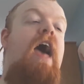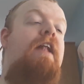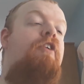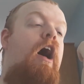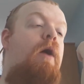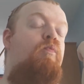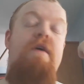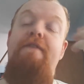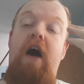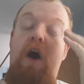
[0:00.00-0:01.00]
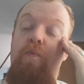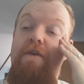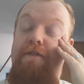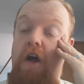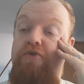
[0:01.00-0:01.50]
And with
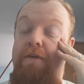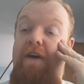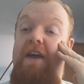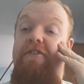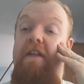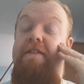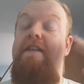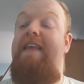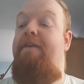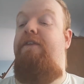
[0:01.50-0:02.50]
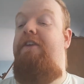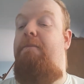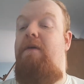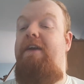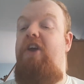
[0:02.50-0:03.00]
Virtua Fighter, they definitely need to
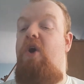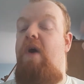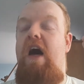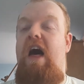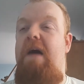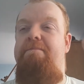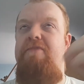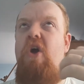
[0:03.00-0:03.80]
bring a